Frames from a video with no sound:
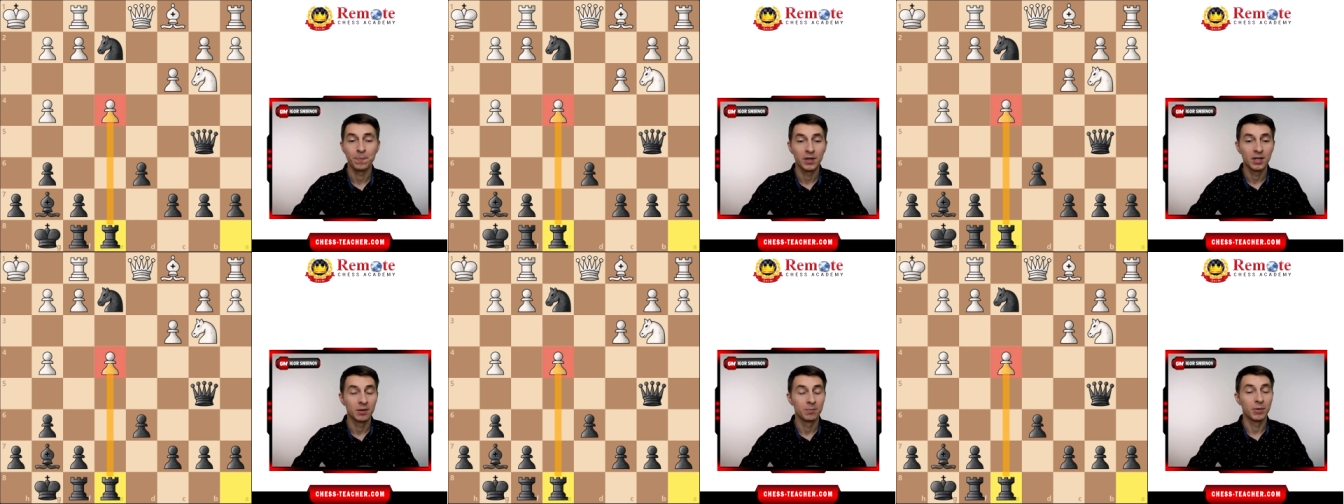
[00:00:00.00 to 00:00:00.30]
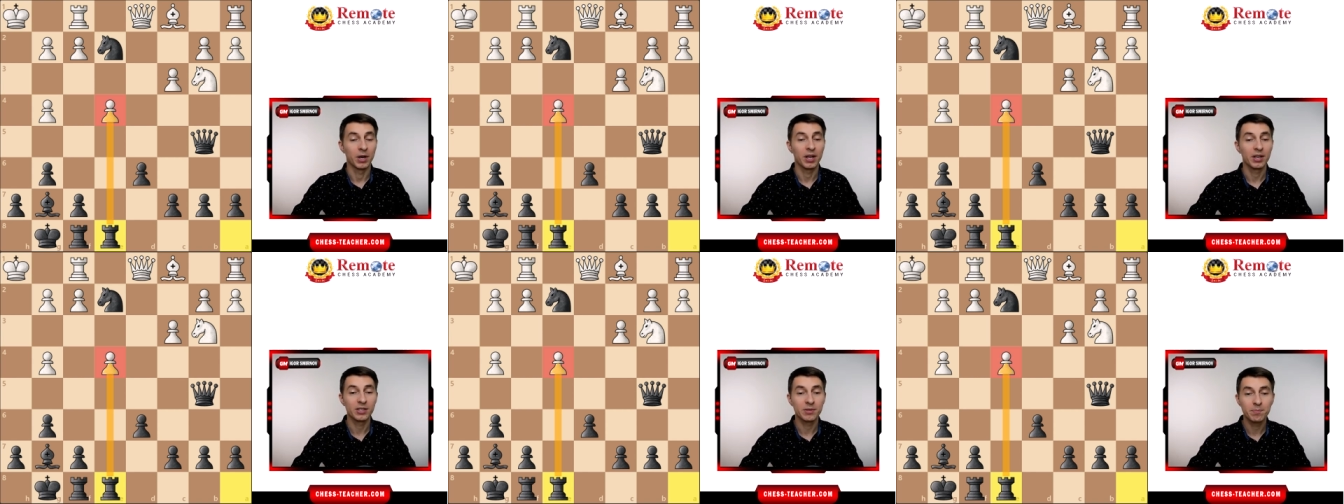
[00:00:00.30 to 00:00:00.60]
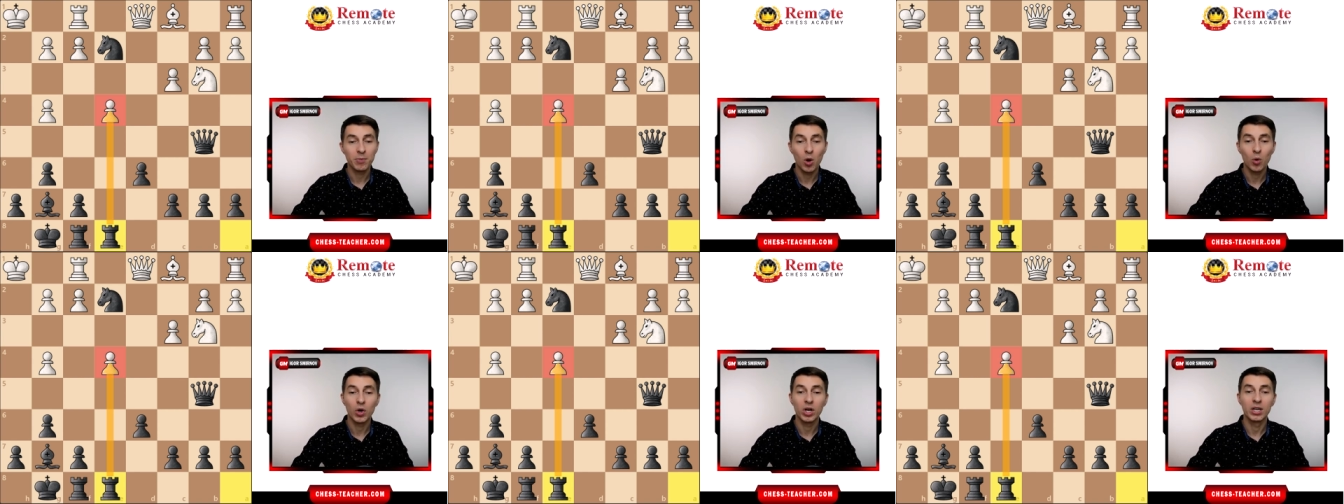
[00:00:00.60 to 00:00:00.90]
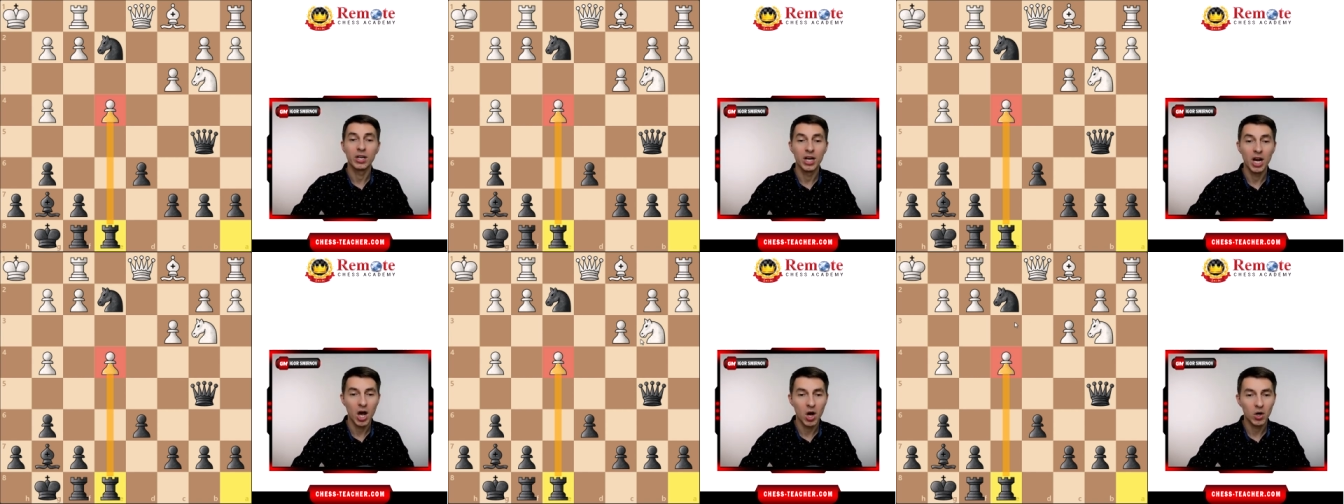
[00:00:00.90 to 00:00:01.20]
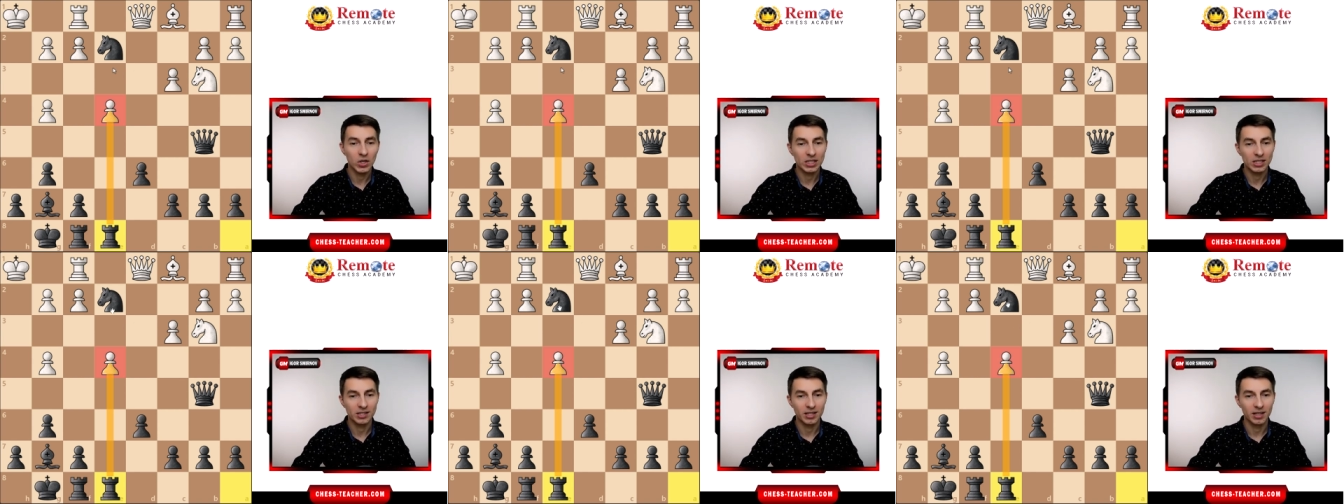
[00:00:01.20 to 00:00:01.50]
But his opponent
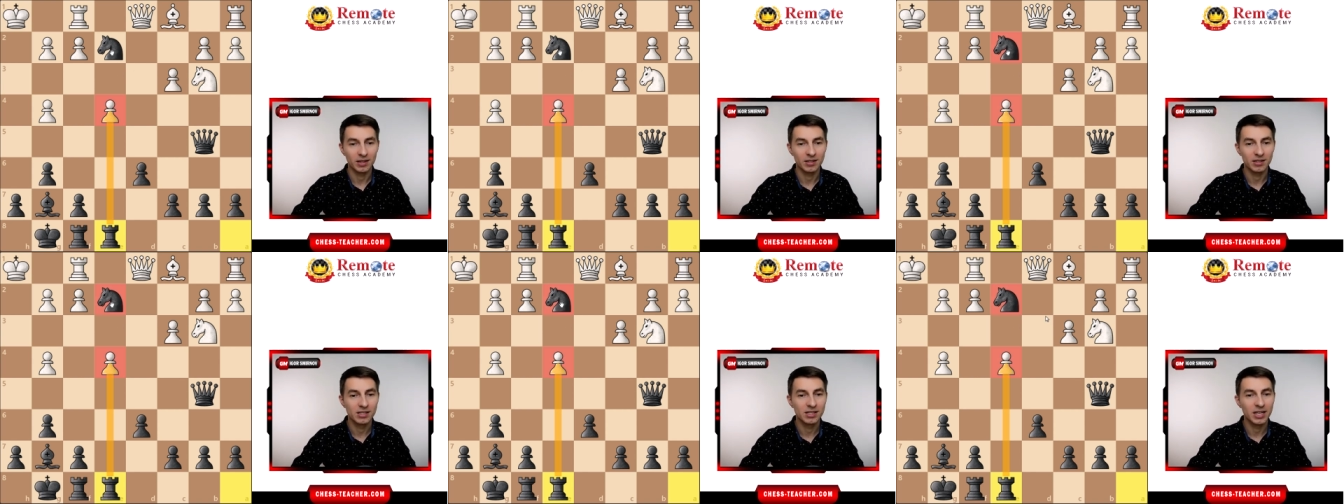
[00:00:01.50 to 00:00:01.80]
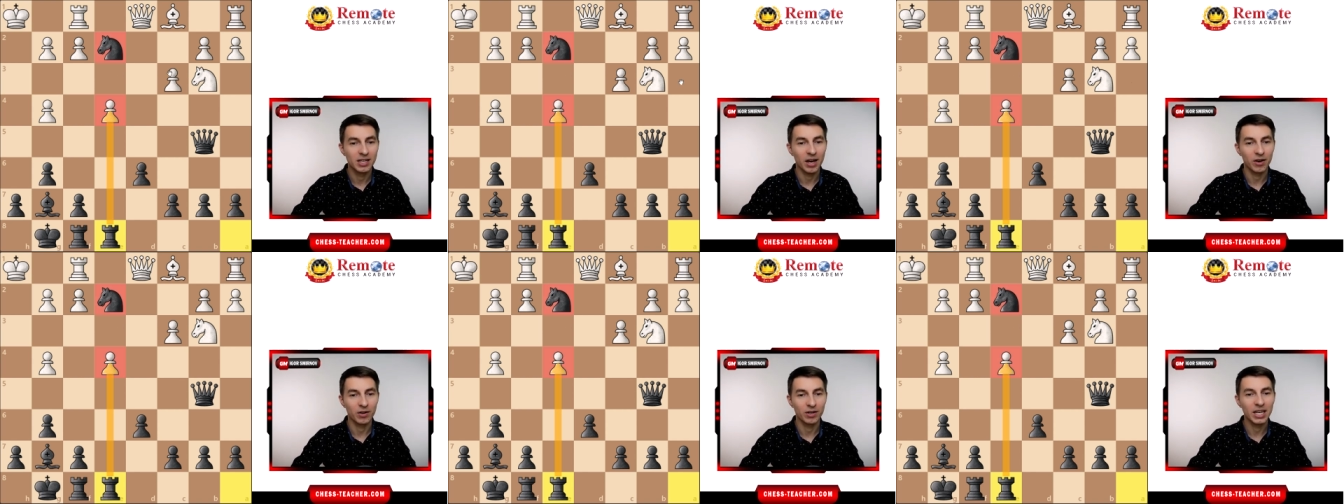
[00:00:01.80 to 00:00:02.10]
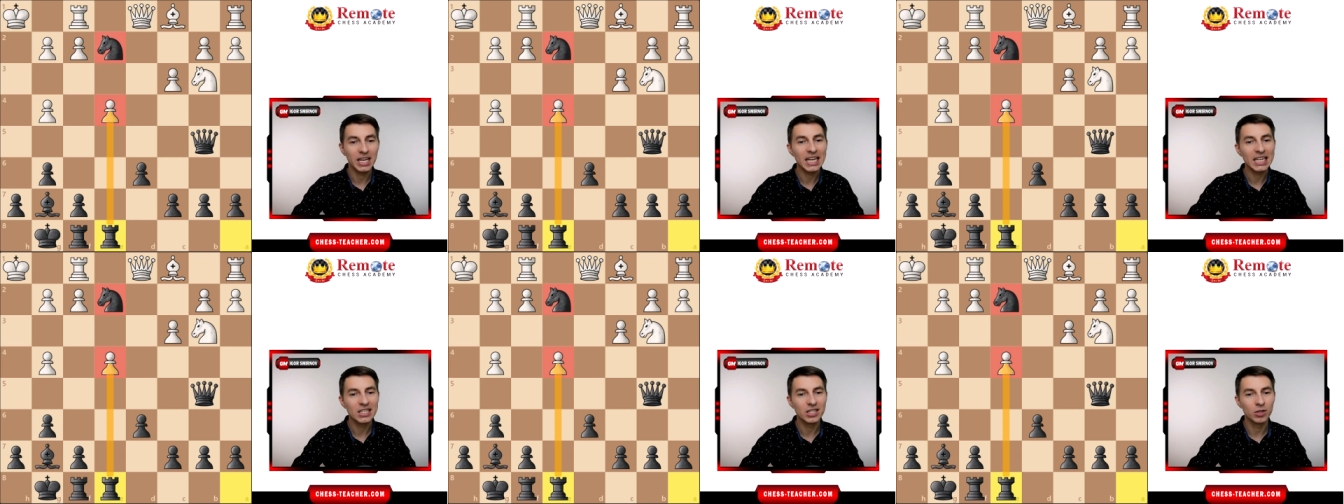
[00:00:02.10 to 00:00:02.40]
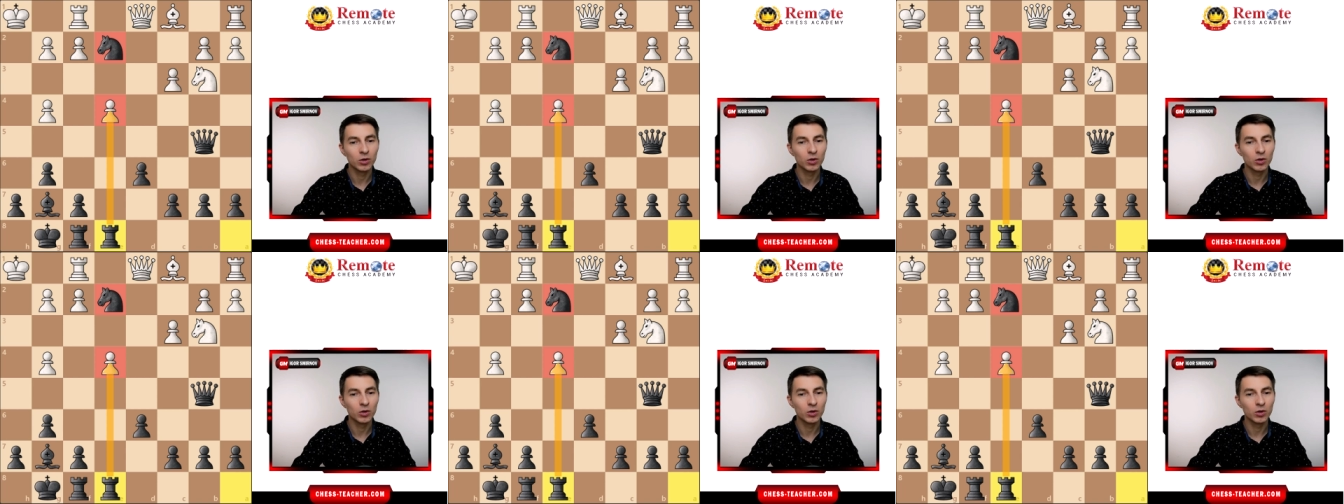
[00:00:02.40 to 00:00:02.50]
noticed that this knight on e2